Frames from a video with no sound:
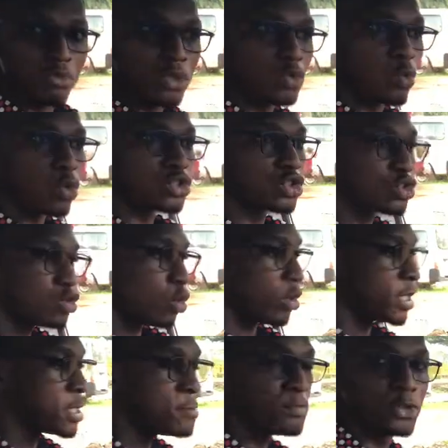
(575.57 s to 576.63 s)
with what your
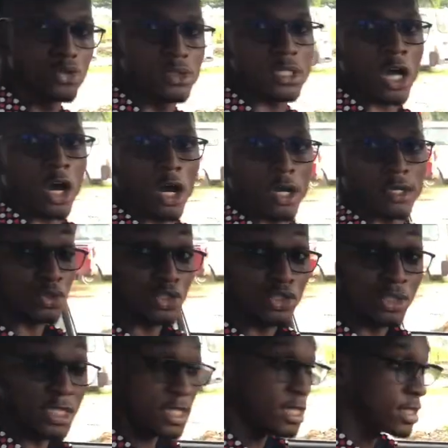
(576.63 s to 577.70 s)
inputs are.
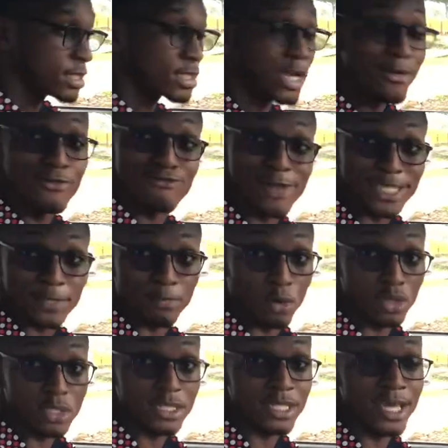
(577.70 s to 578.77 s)
The steering
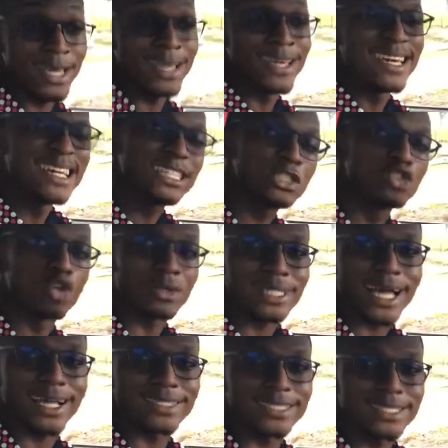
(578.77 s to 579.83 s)
response is not
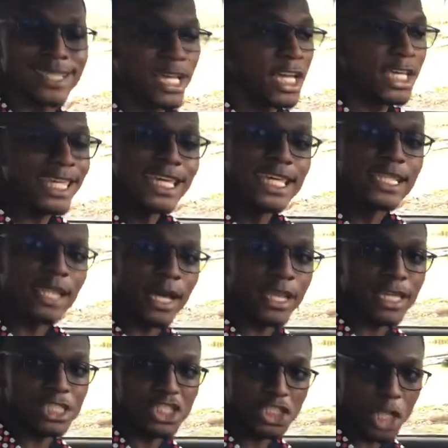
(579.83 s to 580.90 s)
as keen and
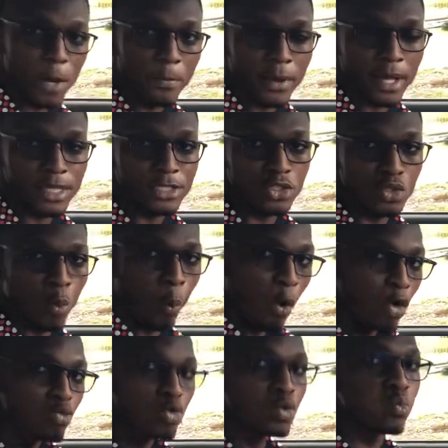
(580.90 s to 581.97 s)
as sharp as
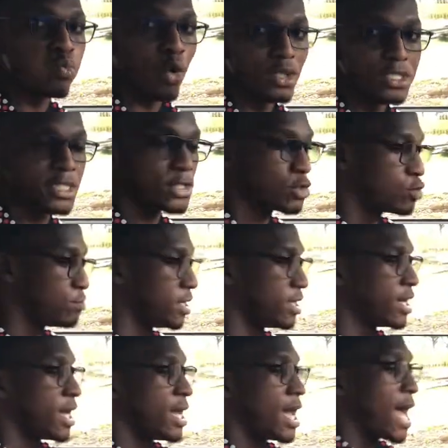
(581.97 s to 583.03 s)
one would want it to be.
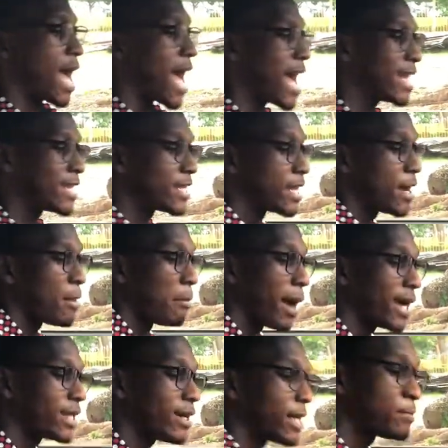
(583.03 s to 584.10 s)
And
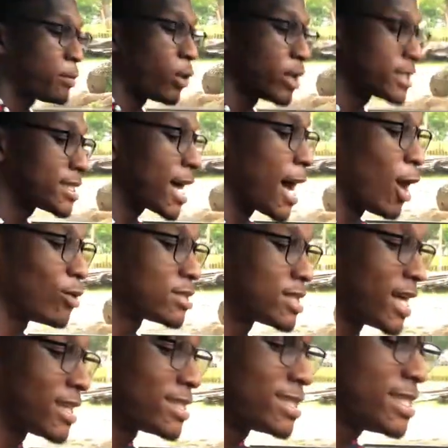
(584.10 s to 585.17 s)
might I point out
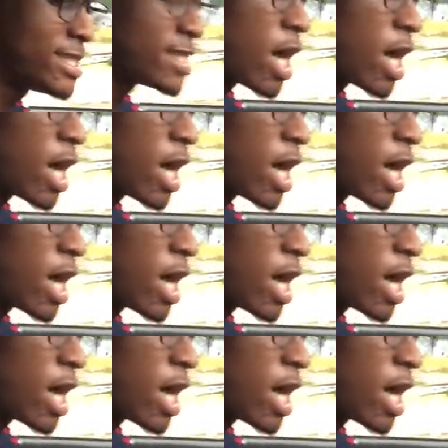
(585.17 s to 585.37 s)
that these